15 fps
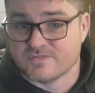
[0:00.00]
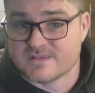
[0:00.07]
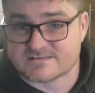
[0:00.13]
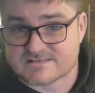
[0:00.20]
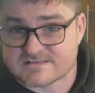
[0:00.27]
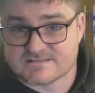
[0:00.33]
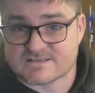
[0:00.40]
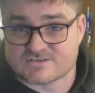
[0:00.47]
This
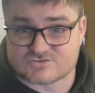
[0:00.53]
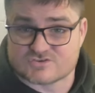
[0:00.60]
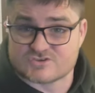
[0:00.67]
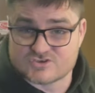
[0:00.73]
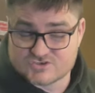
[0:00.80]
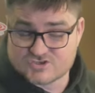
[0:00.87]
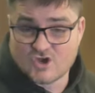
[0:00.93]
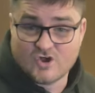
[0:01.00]
is literally
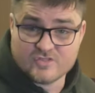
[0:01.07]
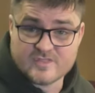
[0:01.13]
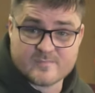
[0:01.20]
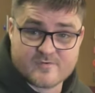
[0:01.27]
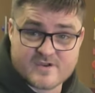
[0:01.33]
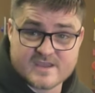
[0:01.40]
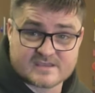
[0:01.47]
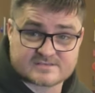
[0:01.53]
just on the
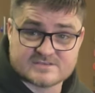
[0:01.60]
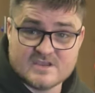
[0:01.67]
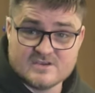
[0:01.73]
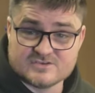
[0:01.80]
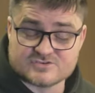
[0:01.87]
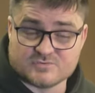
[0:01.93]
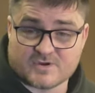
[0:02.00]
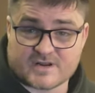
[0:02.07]
brakes.
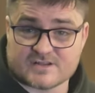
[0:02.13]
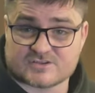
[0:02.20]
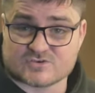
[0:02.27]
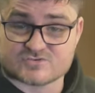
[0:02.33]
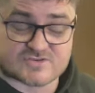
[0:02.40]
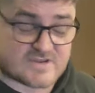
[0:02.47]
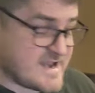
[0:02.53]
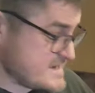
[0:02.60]
So what I'll do,
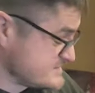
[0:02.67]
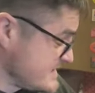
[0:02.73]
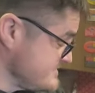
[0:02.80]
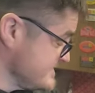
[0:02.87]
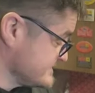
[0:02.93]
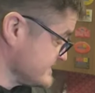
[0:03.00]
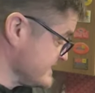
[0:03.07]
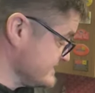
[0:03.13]
so next time
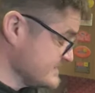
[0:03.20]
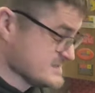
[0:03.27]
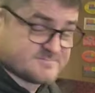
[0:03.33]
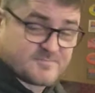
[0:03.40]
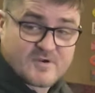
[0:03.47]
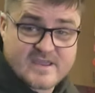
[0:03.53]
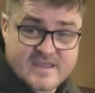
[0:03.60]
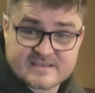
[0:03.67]
you see these
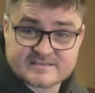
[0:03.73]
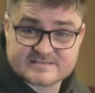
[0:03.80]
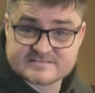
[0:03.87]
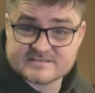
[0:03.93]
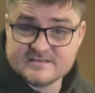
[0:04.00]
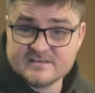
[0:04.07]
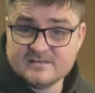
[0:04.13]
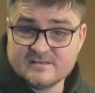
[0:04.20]
brakes,
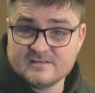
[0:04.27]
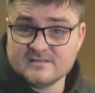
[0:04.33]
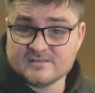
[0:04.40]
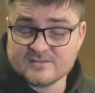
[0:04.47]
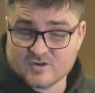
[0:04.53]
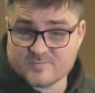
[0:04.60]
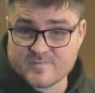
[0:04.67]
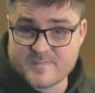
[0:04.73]

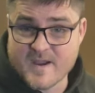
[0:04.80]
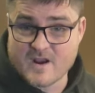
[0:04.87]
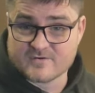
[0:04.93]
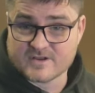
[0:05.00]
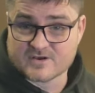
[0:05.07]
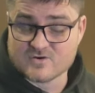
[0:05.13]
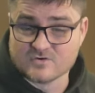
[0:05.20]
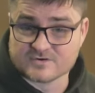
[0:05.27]
they'll be
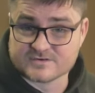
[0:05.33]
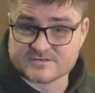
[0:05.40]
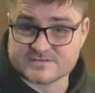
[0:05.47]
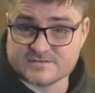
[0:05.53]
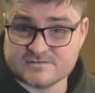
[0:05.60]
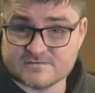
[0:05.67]
powder coated.